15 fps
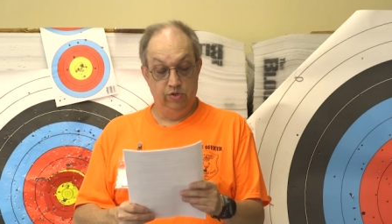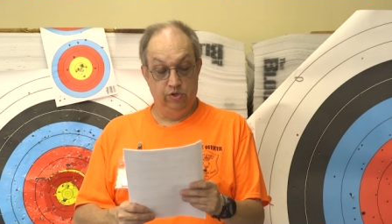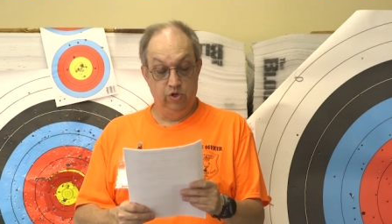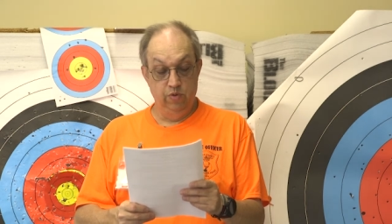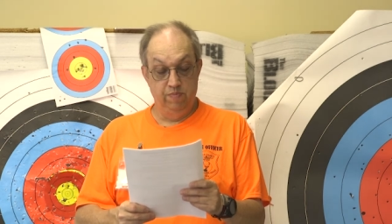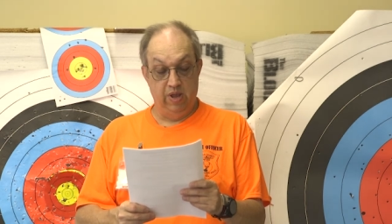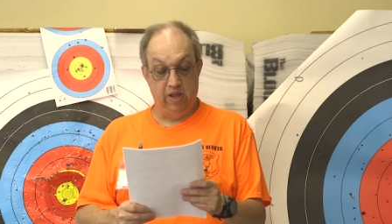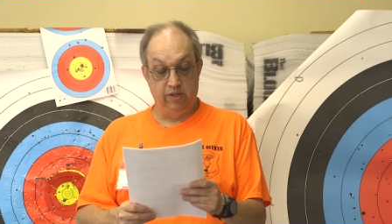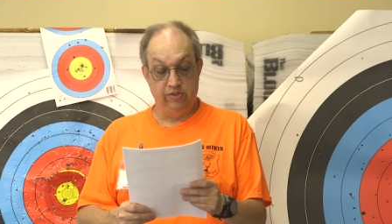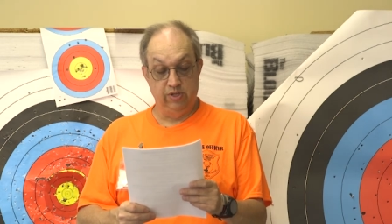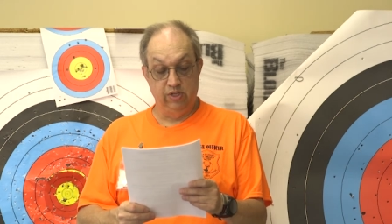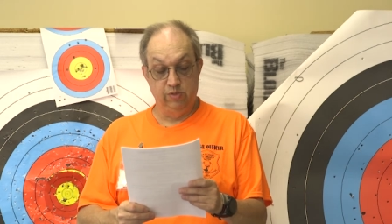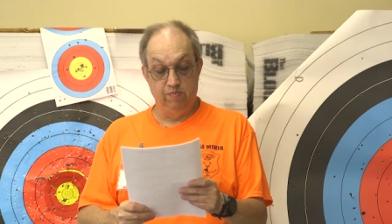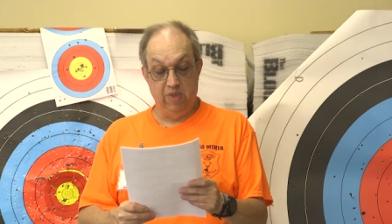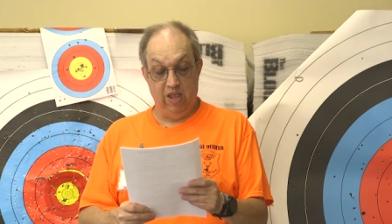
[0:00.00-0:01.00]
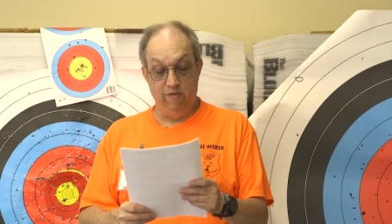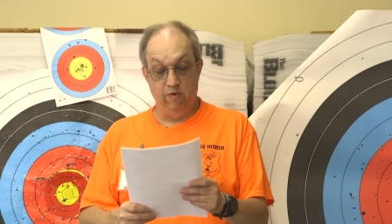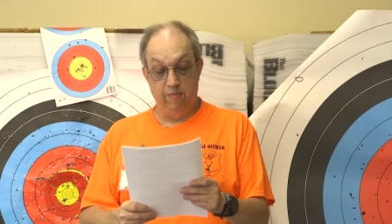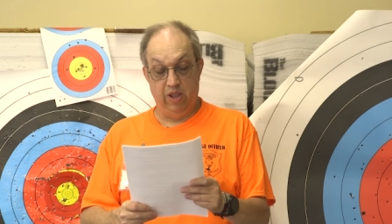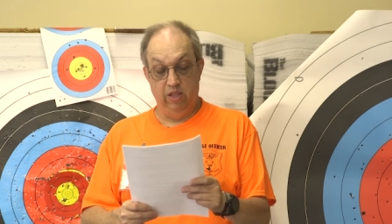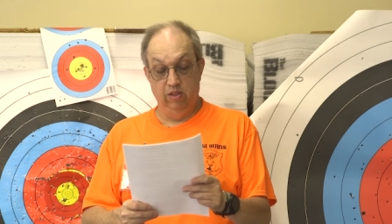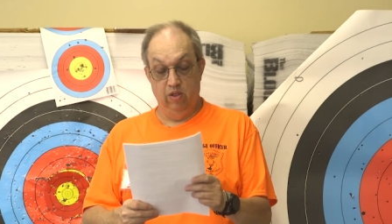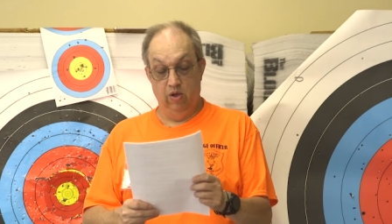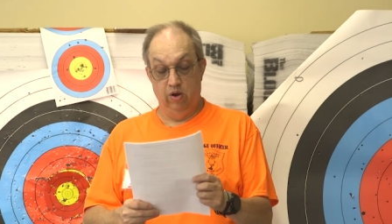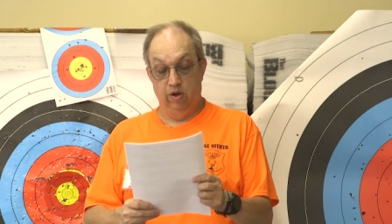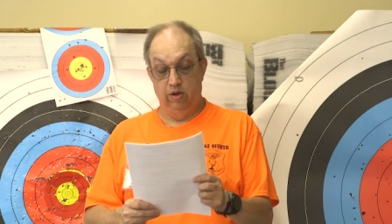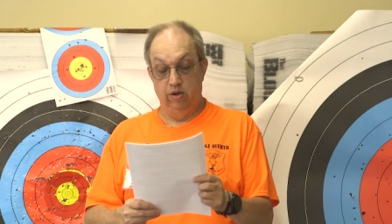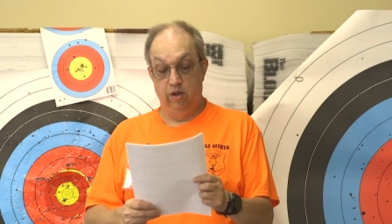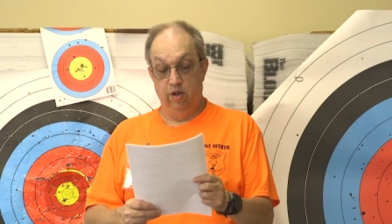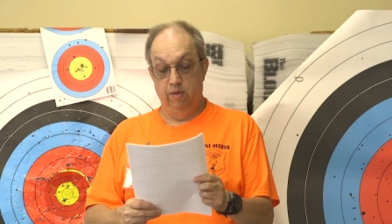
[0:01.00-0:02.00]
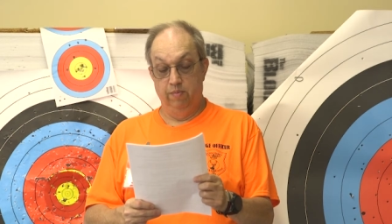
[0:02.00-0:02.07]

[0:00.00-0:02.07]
Tube magazines may remain loaded,